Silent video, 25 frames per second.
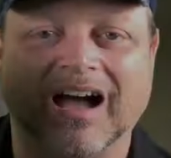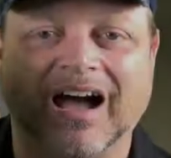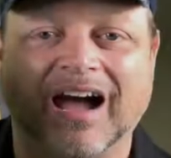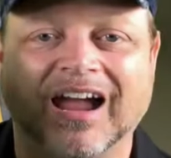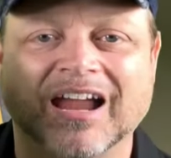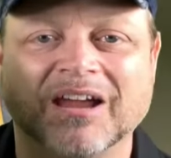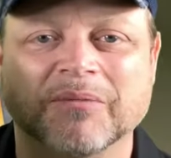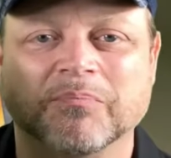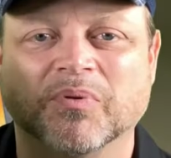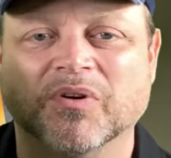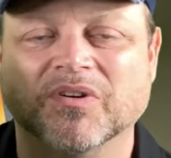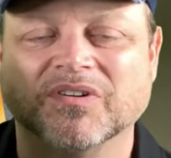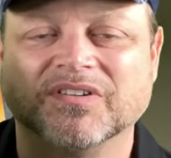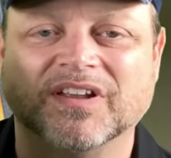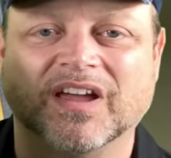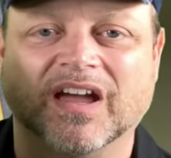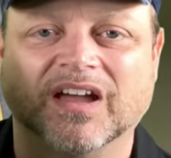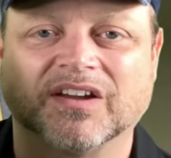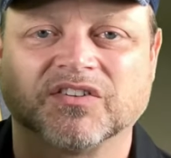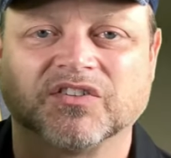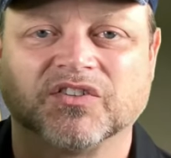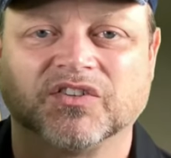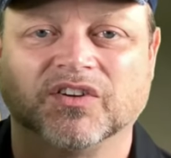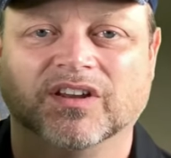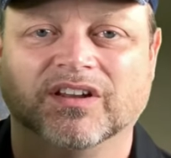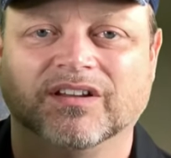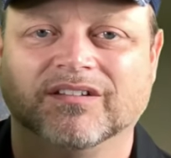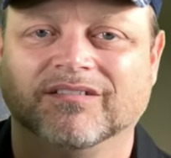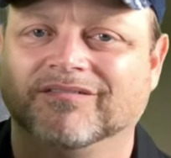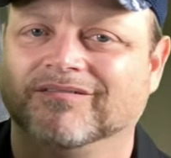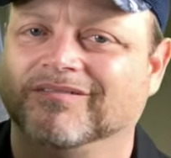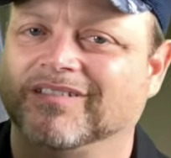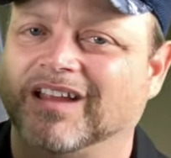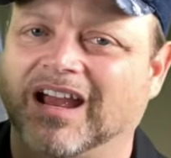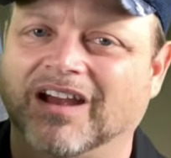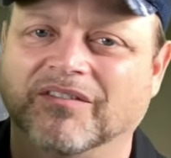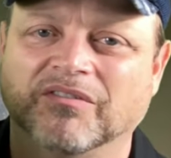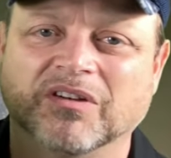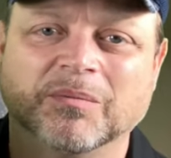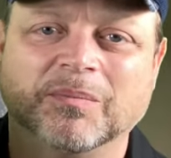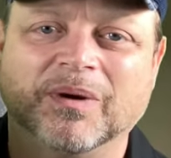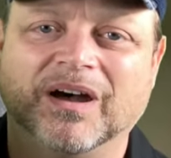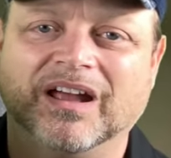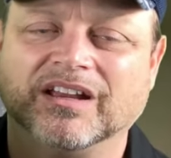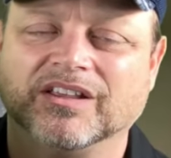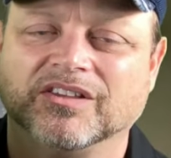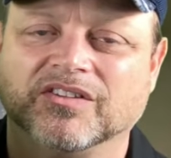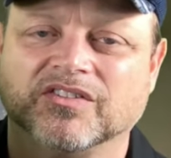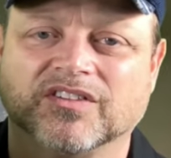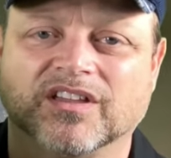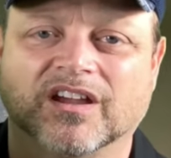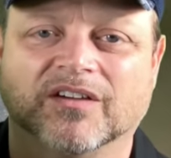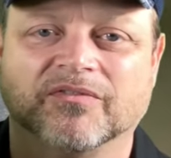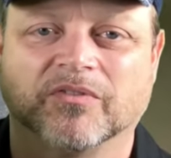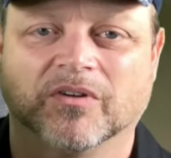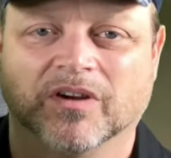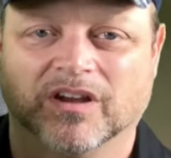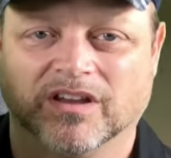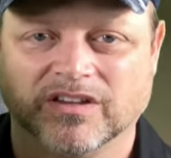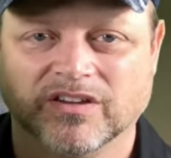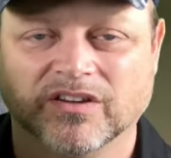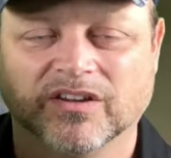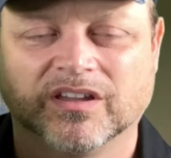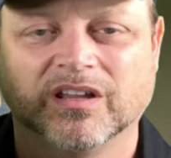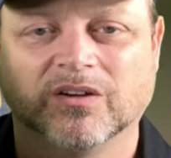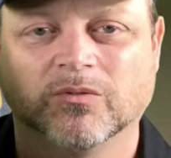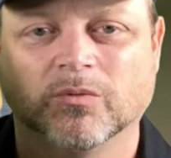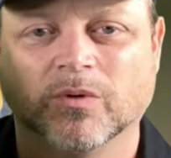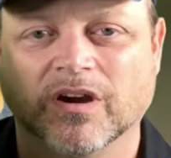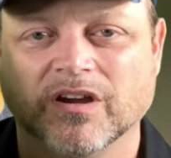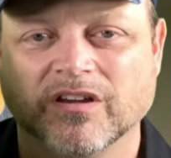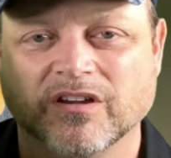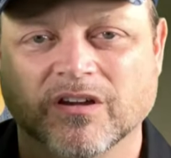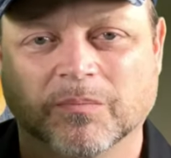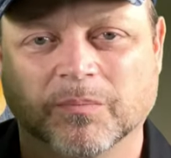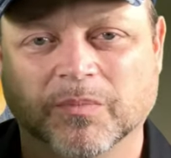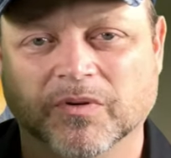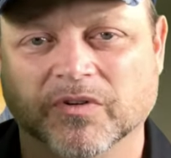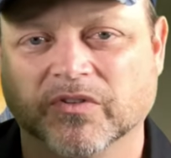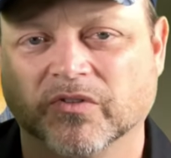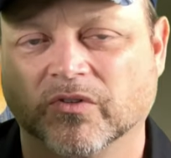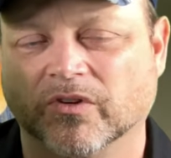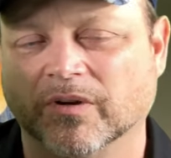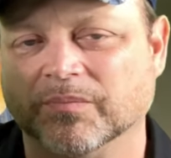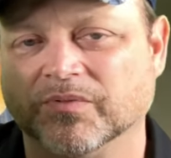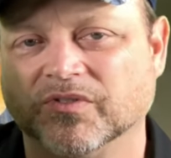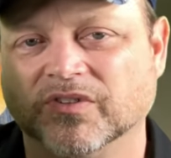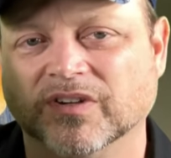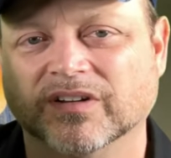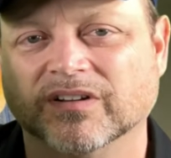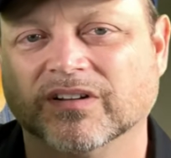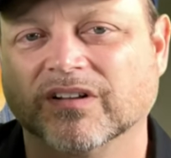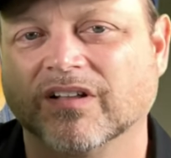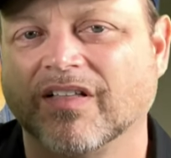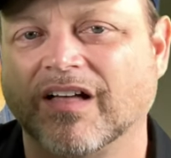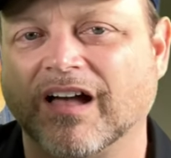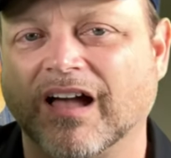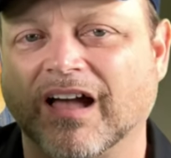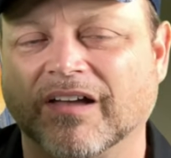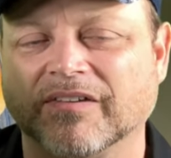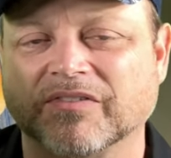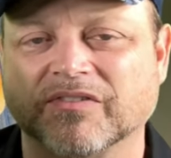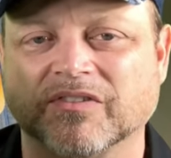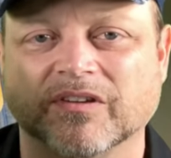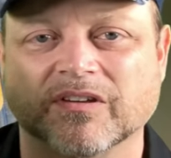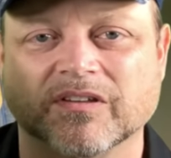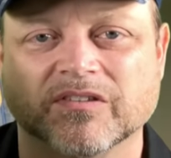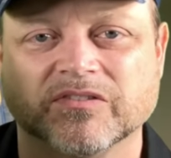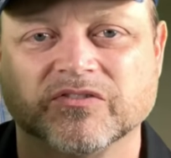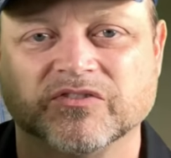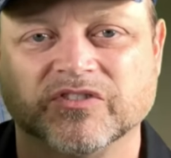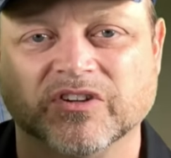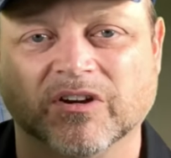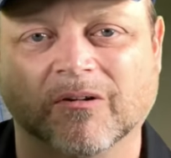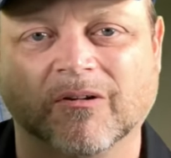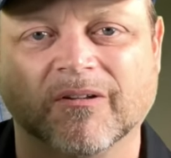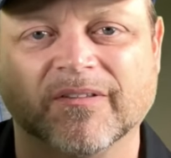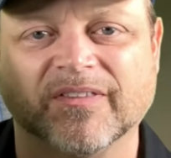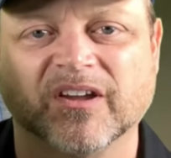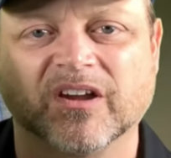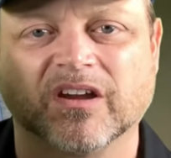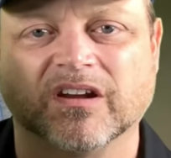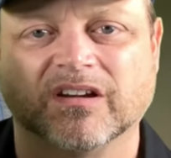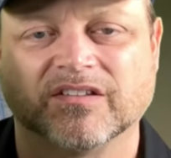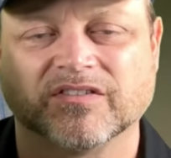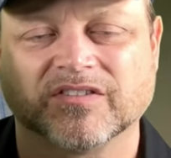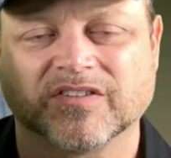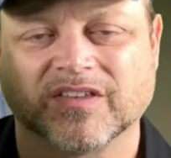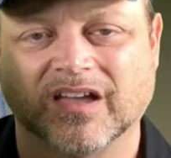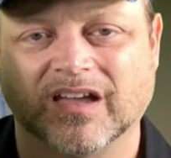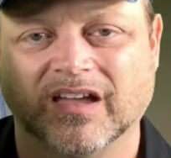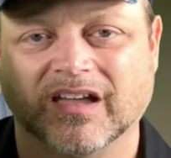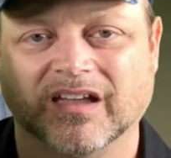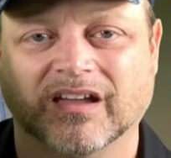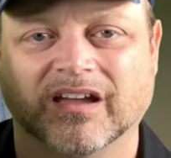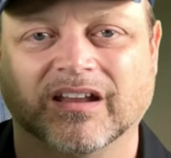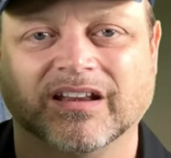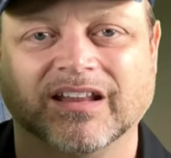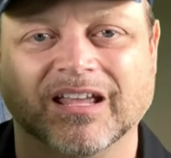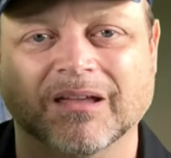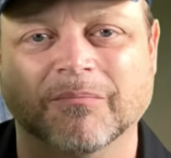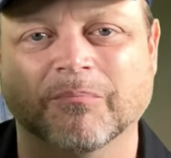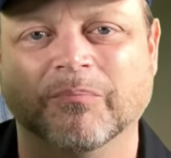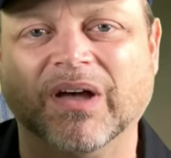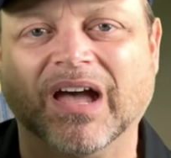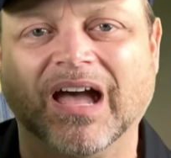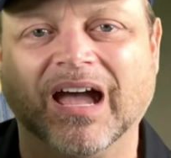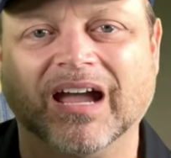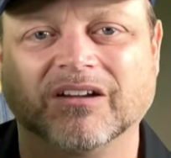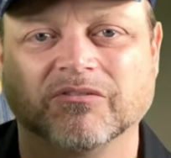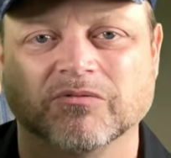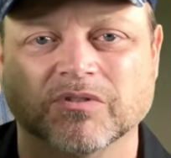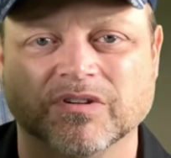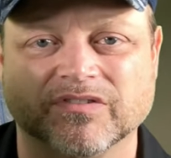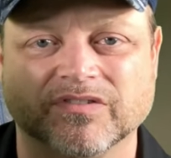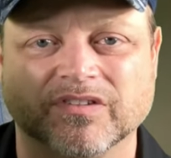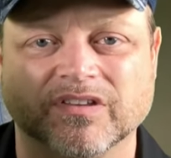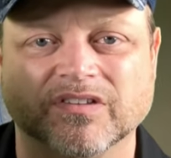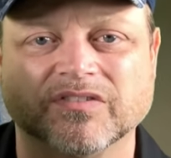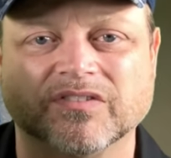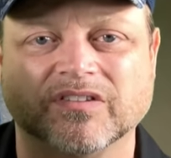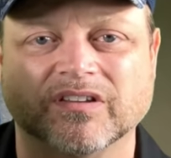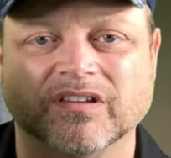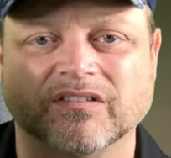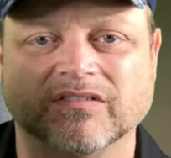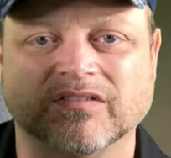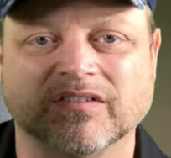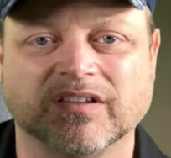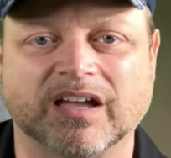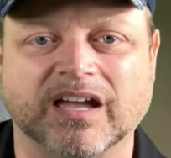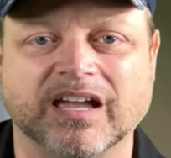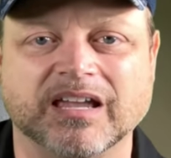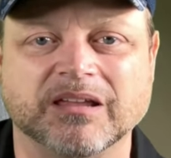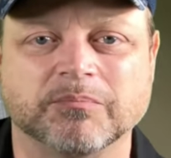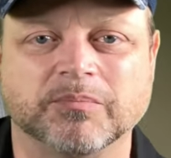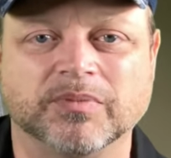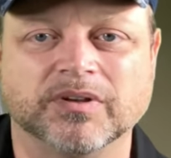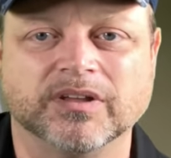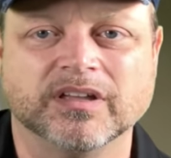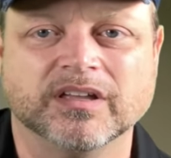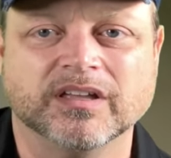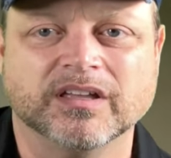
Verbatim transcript: Eye protection. Everybody's different. You can wear your prescription glasses. Generally, they're going to say an impact resistant type.